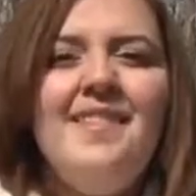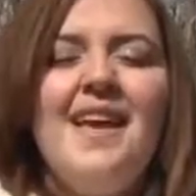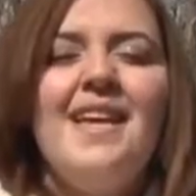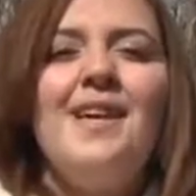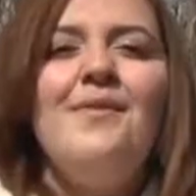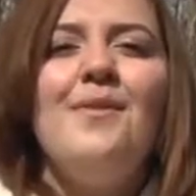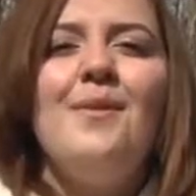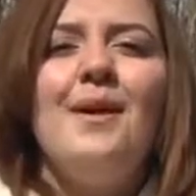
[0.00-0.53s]

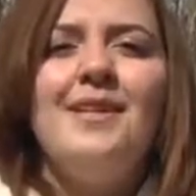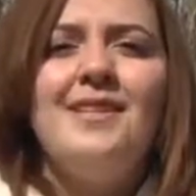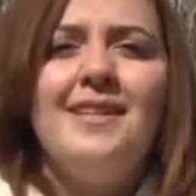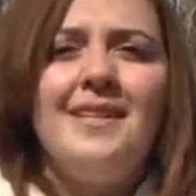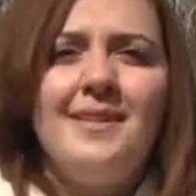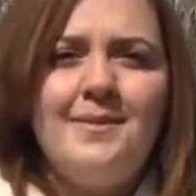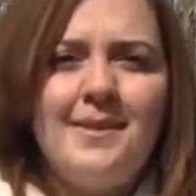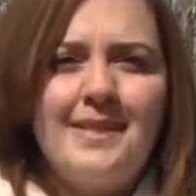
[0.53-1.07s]
Thank you for
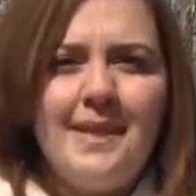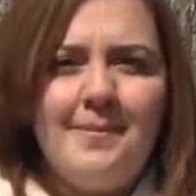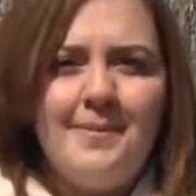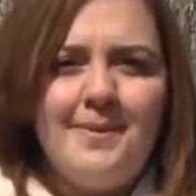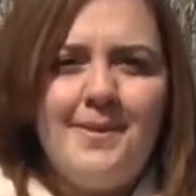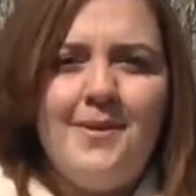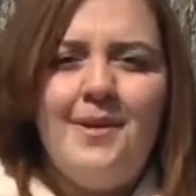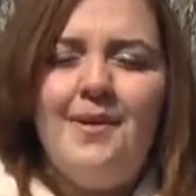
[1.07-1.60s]
watching this week's
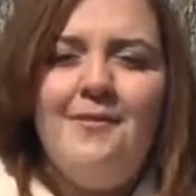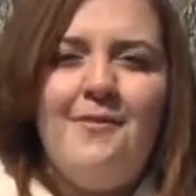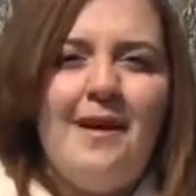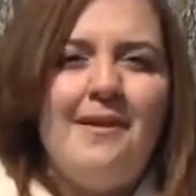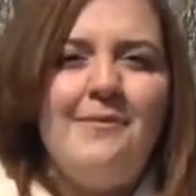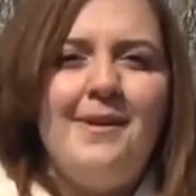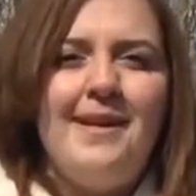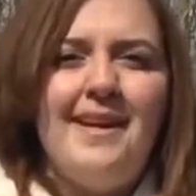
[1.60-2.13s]
episode of
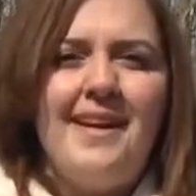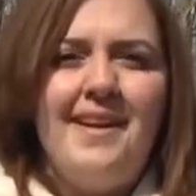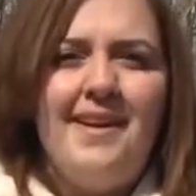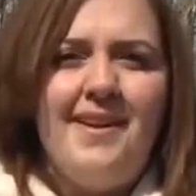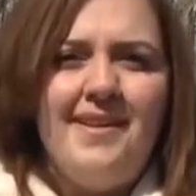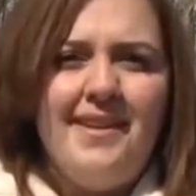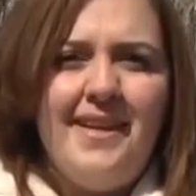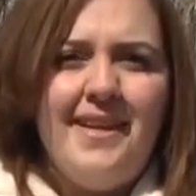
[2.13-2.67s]

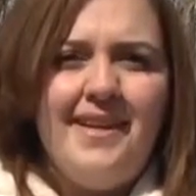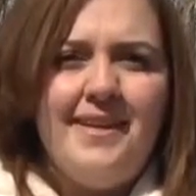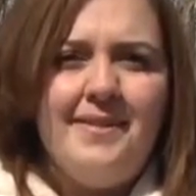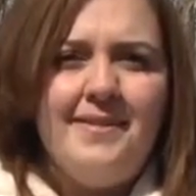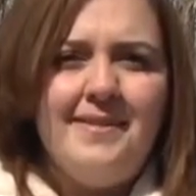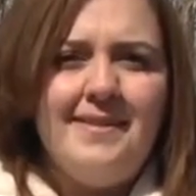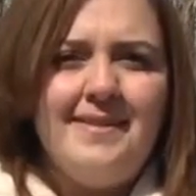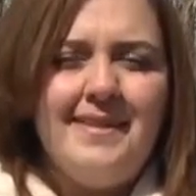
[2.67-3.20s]
519 Online
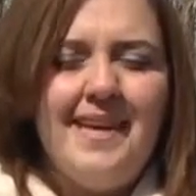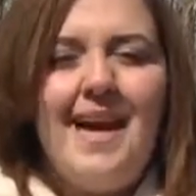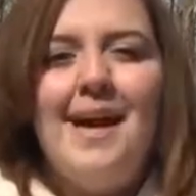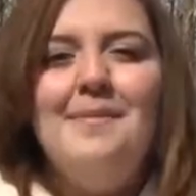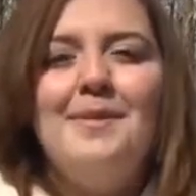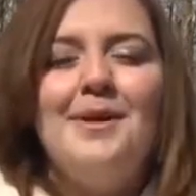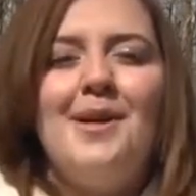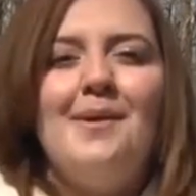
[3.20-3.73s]
News.
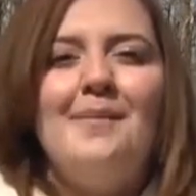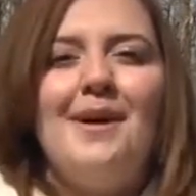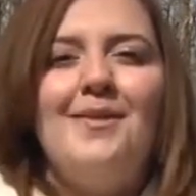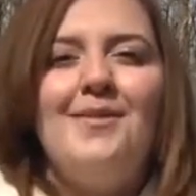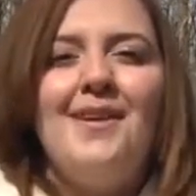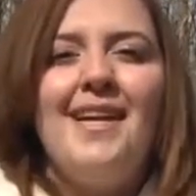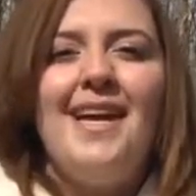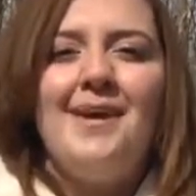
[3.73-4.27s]
I'm Laura
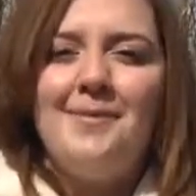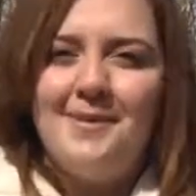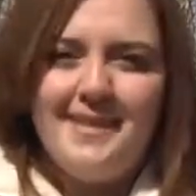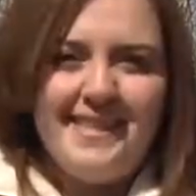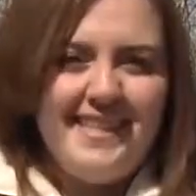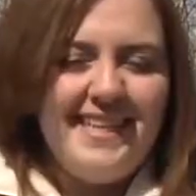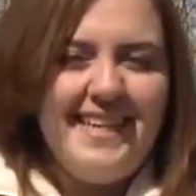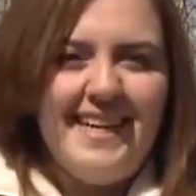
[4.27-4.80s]
Melfi, and
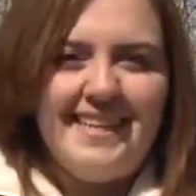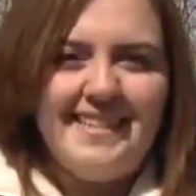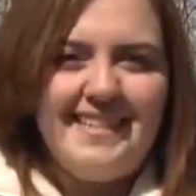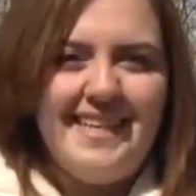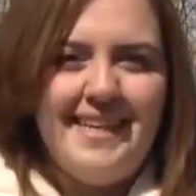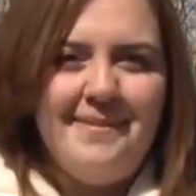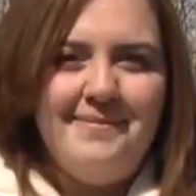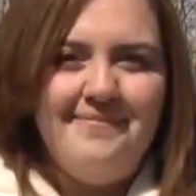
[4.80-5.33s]
we'll see you
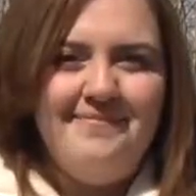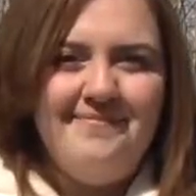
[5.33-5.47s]
next time.